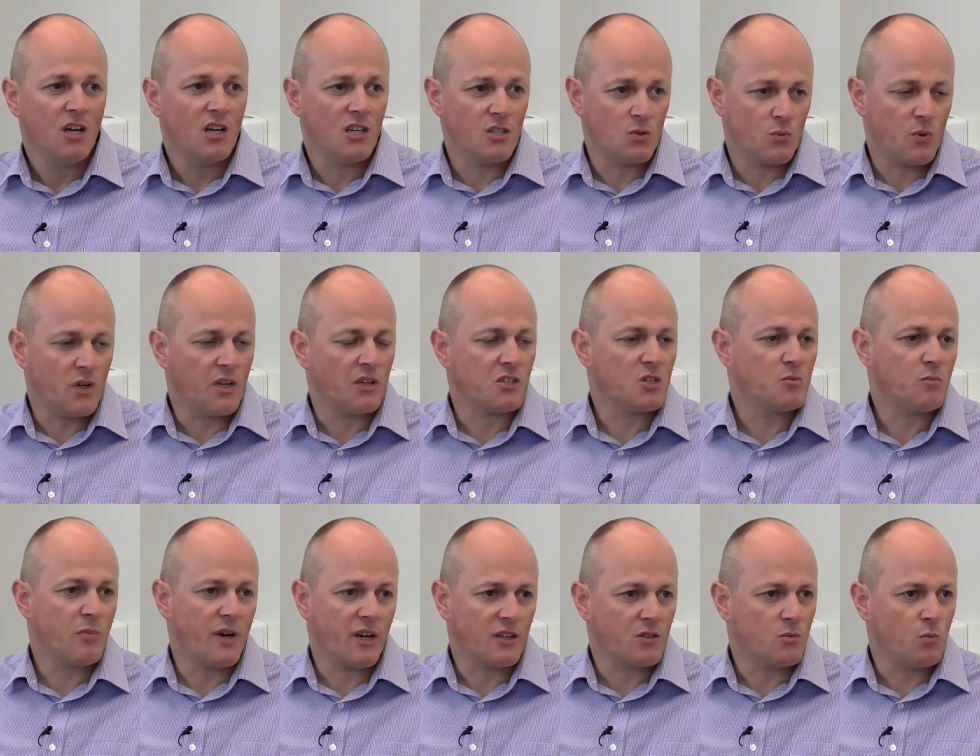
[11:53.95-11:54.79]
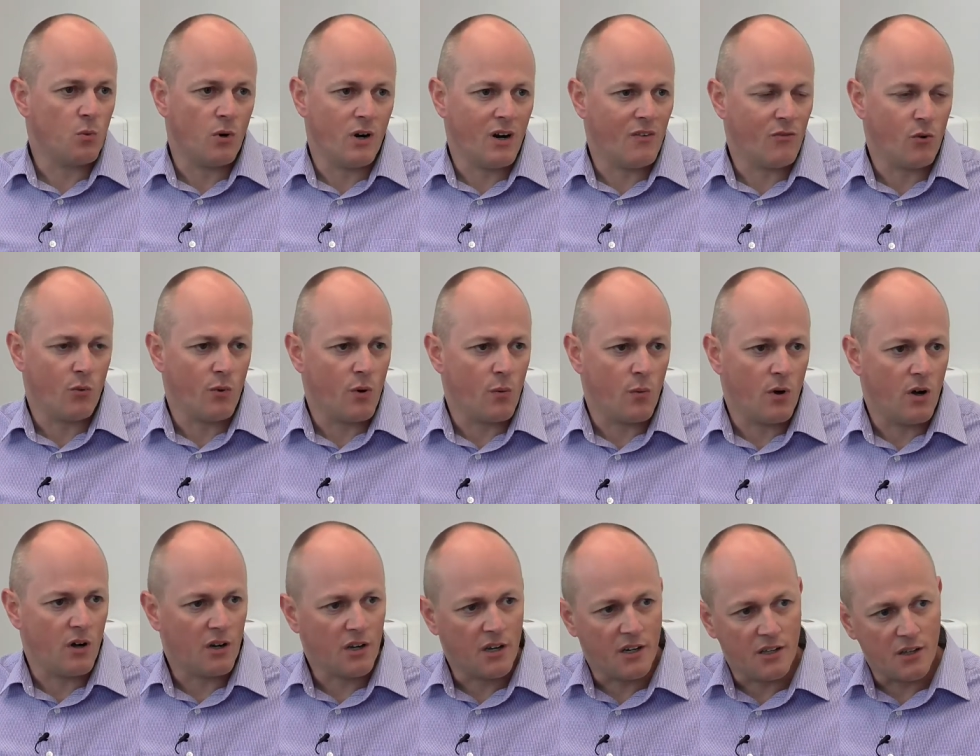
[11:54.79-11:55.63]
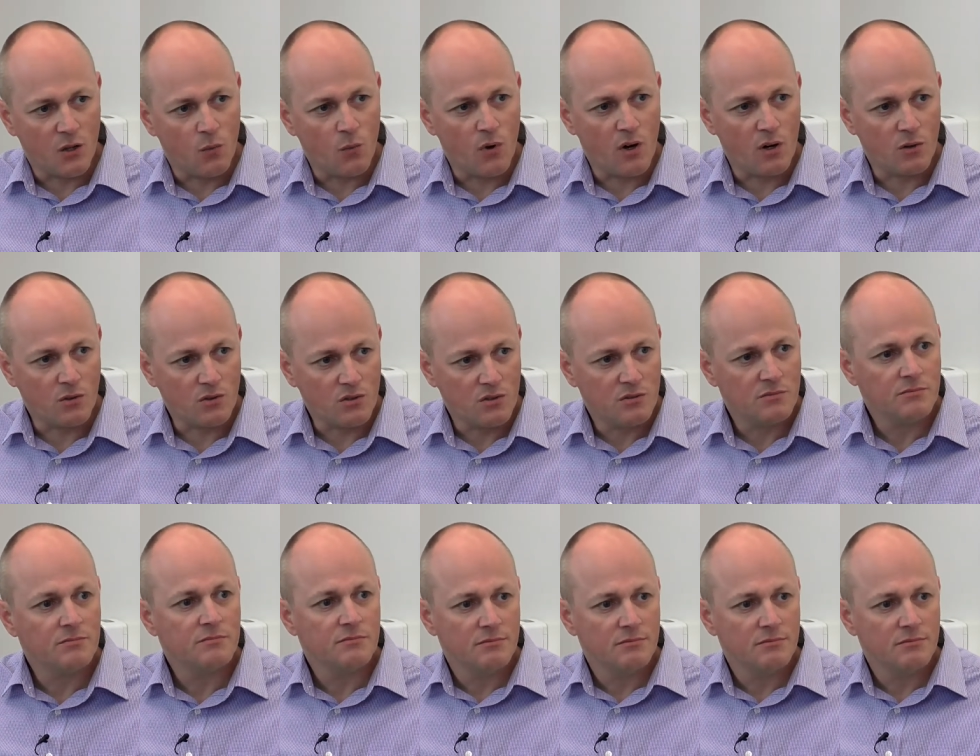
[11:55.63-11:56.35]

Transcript: as we'd expect wherever we're working in the world.